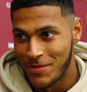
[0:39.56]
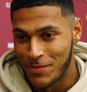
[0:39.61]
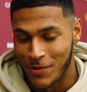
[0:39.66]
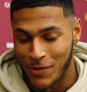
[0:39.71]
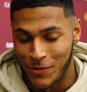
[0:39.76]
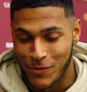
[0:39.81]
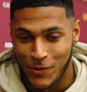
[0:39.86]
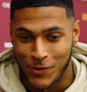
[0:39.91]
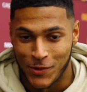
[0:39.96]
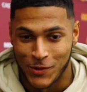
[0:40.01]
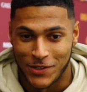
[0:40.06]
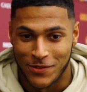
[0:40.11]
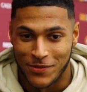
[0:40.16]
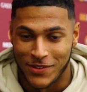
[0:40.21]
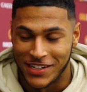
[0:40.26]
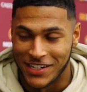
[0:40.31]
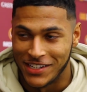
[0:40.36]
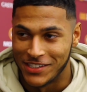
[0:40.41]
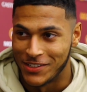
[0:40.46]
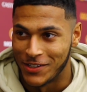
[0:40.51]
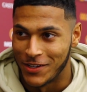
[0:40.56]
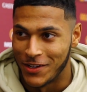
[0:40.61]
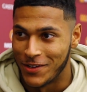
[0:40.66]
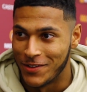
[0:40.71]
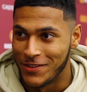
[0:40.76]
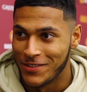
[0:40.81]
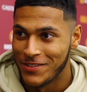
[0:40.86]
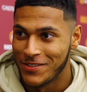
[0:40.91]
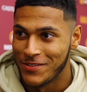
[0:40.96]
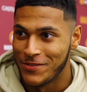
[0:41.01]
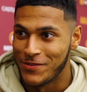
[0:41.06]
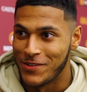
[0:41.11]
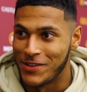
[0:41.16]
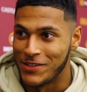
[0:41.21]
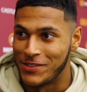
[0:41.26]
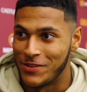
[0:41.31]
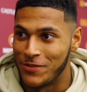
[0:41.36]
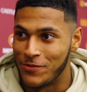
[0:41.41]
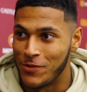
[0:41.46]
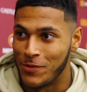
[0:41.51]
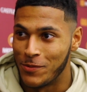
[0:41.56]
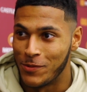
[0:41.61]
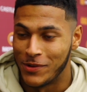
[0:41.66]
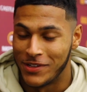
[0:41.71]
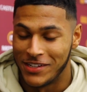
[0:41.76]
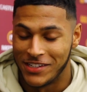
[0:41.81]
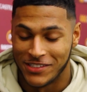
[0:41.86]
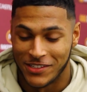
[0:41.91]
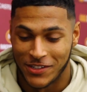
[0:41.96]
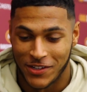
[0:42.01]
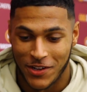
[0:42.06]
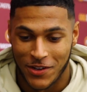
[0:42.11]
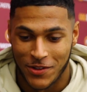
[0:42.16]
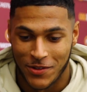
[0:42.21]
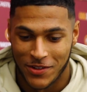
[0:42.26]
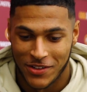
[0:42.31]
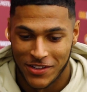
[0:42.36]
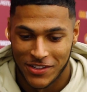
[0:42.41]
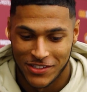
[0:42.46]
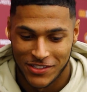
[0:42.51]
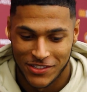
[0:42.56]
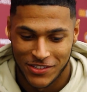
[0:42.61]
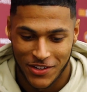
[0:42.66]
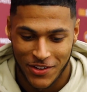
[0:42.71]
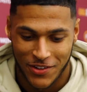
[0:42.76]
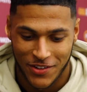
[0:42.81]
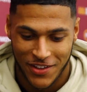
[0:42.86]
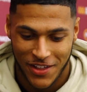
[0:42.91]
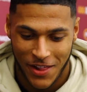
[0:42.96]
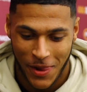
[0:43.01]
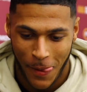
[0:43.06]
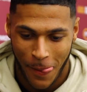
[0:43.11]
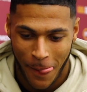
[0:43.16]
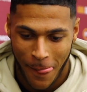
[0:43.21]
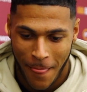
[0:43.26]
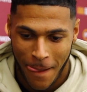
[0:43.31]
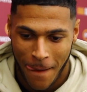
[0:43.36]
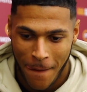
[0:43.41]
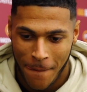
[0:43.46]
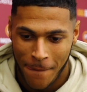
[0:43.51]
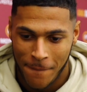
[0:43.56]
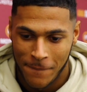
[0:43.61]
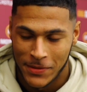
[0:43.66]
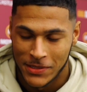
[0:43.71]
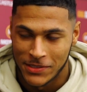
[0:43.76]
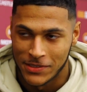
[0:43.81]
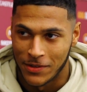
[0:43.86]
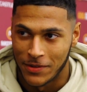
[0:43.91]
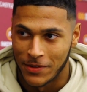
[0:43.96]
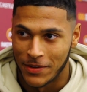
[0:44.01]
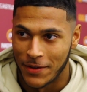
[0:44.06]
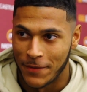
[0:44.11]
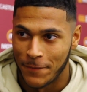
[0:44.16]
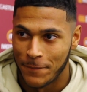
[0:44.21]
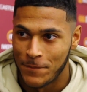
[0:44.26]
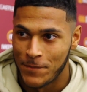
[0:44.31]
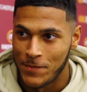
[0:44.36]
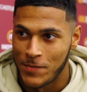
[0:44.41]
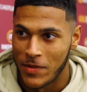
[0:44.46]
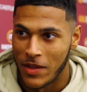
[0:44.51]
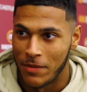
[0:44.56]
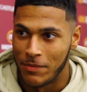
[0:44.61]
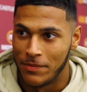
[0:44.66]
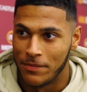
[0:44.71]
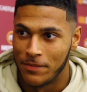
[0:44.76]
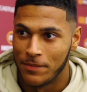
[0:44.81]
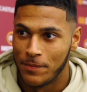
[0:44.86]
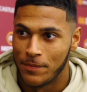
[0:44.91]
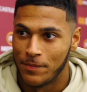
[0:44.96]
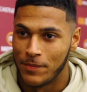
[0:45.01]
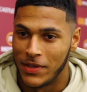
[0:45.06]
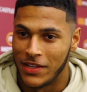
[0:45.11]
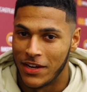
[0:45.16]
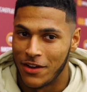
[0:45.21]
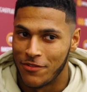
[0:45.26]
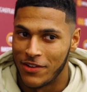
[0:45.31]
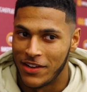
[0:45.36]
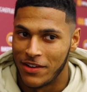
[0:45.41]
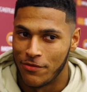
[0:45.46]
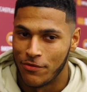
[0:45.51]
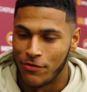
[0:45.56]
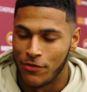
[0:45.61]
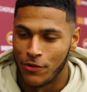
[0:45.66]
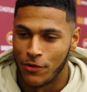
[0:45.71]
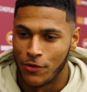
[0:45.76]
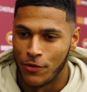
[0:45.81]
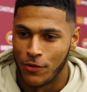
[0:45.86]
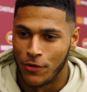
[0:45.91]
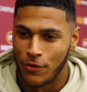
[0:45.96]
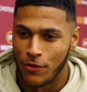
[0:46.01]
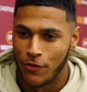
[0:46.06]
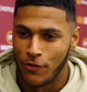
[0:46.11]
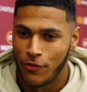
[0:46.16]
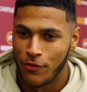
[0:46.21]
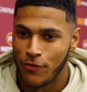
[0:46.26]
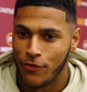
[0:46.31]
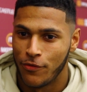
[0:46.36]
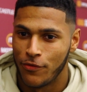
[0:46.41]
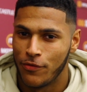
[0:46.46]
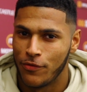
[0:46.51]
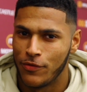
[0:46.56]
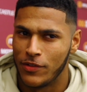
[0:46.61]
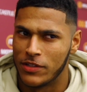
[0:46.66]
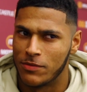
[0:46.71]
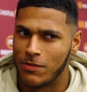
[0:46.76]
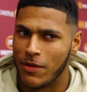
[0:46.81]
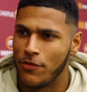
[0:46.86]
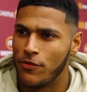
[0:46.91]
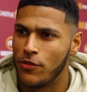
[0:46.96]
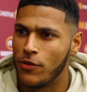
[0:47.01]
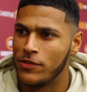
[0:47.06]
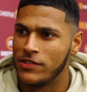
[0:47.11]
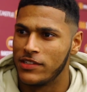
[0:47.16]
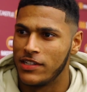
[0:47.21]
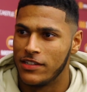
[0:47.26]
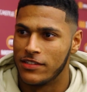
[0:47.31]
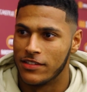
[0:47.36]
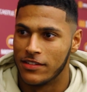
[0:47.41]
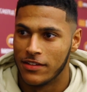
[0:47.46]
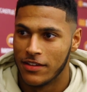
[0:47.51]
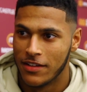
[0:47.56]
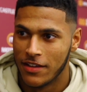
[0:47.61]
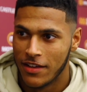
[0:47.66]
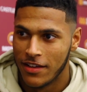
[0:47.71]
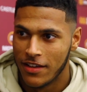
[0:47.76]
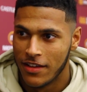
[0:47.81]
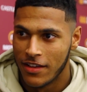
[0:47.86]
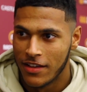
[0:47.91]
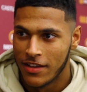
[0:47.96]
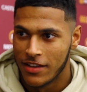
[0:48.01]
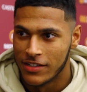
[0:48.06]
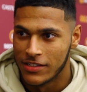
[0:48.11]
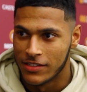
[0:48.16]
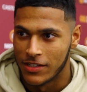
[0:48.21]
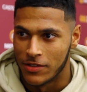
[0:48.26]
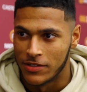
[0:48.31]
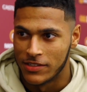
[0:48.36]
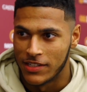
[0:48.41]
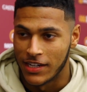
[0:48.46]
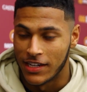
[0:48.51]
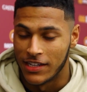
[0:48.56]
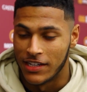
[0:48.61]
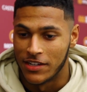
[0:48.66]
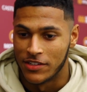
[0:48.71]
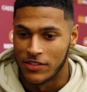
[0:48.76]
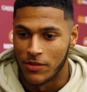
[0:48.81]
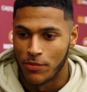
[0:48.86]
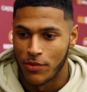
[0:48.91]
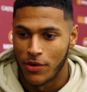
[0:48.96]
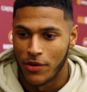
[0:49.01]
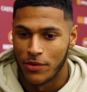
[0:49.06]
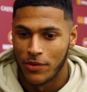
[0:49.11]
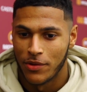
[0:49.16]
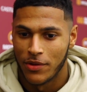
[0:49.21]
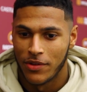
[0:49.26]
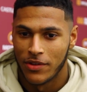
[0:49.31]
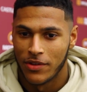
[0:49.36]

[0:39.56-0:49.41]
But of course, if it needs to go, first team football, it needs to go. So yeah, I've been at Reading for, this is my fourth season, so second year as a pro.